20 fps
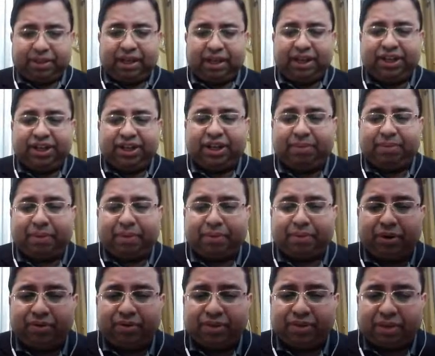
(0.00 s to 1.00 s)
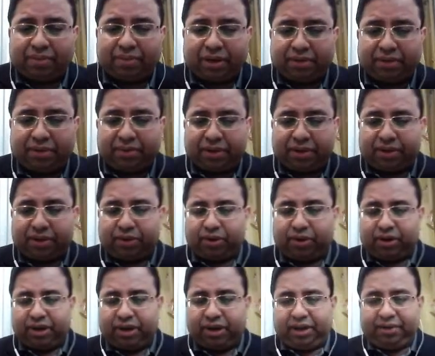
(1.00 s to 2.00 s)
means initial paper will be submitted
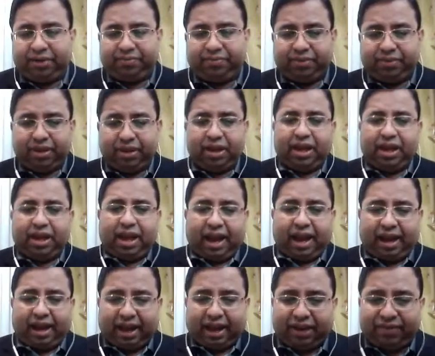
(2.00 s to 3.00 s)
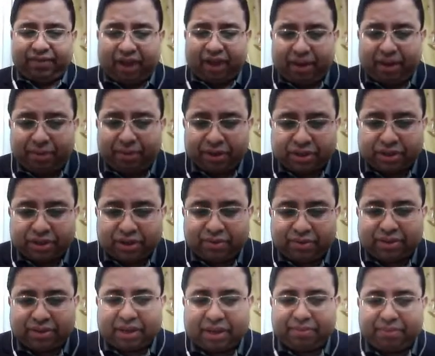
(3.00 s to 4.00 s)
through online, and again final
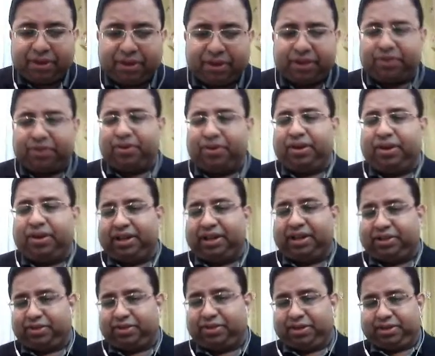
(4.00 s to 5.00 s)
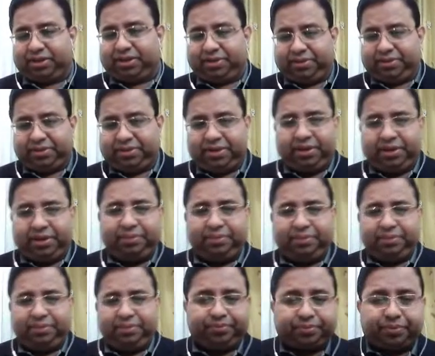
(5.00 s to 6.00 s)
manuscript will be submitted through online as well. Okay.
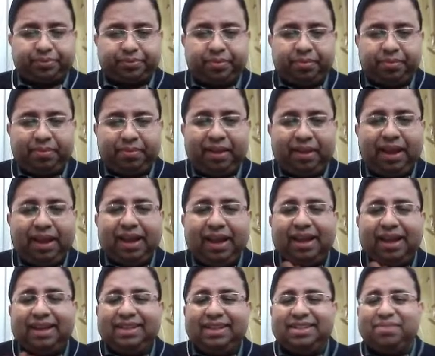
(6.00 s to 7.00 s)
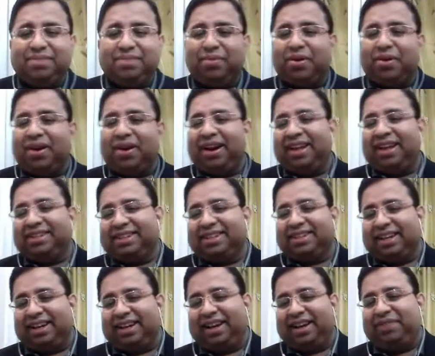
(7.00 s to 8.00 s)
This is more or less
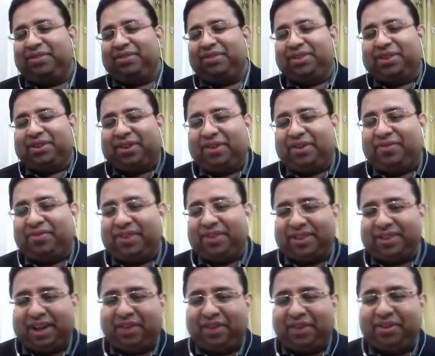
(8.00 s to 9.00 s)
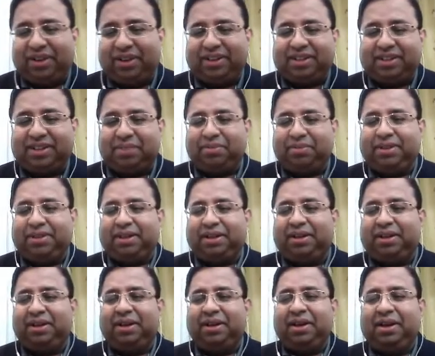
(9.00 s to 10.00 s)
about the conference, how we can submit
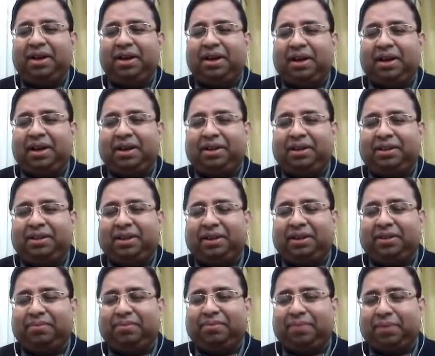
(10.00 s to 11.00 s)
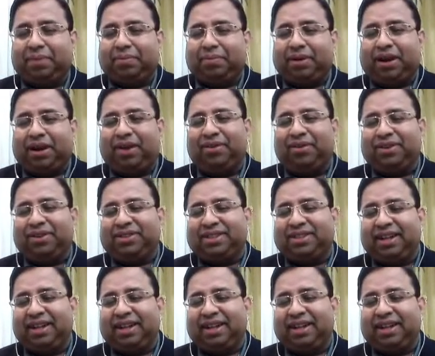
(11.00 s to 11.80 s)
the paper, how we can